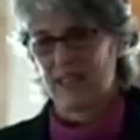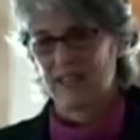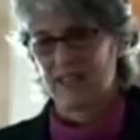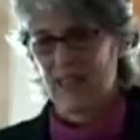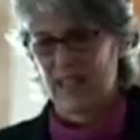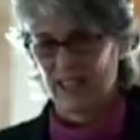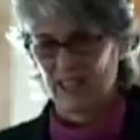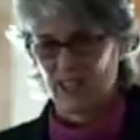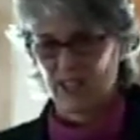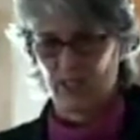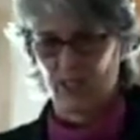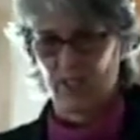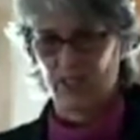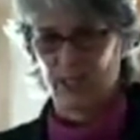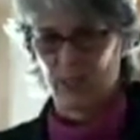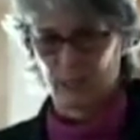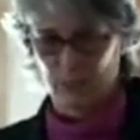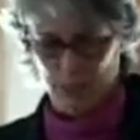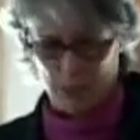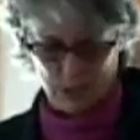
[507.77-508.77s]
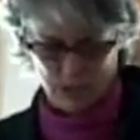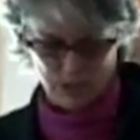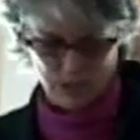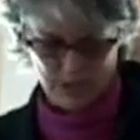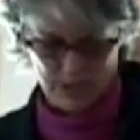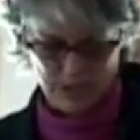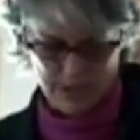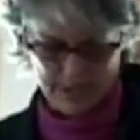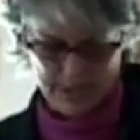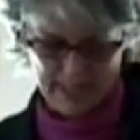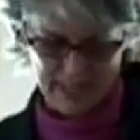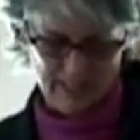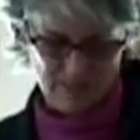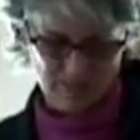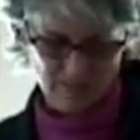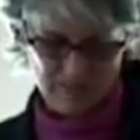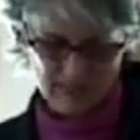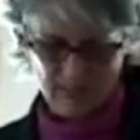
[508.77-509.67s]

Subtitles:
That's a very personal thing, and